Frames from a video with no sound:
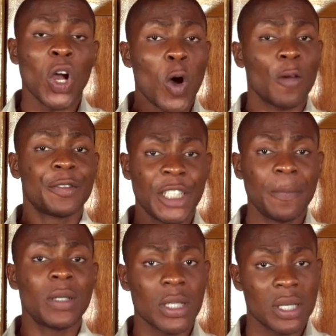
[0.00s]
of deep
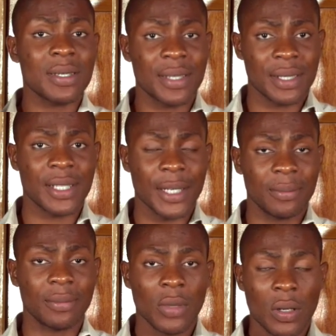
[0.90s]
litter system,
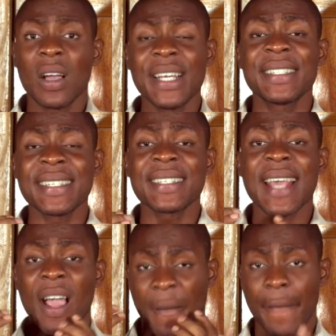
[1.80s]
it is
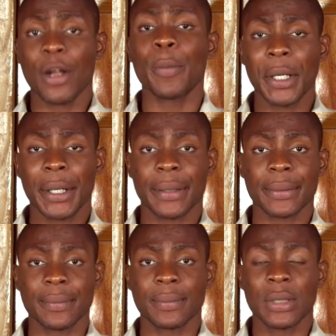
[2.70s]
economical.
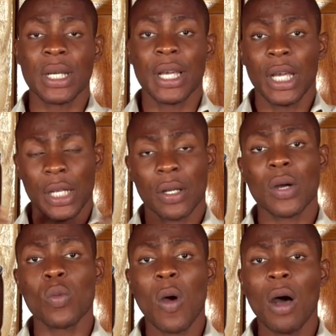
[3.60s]
In other
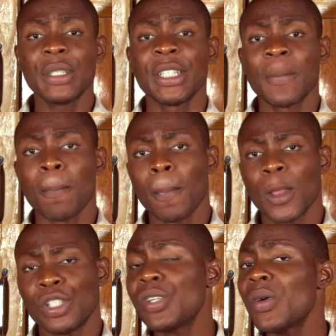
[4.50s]
words,
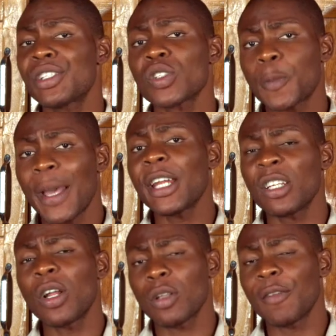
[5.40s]
you don't need to spend a
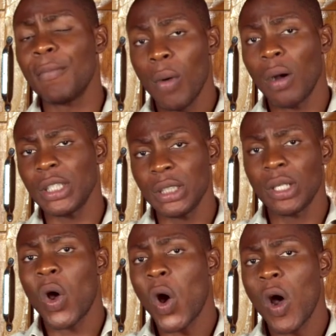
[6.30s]
lot of money
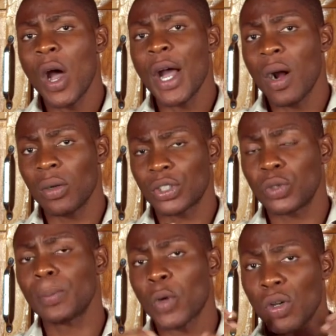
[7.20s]

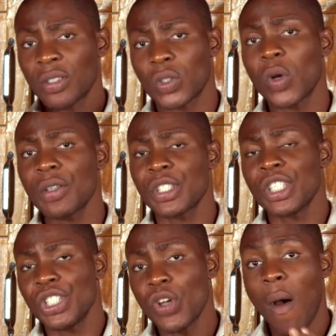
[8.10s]
to construct
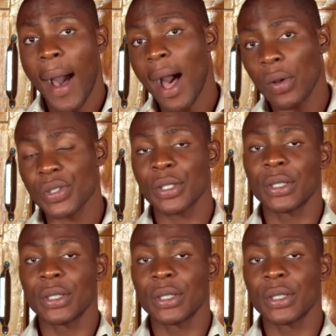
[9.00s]
your house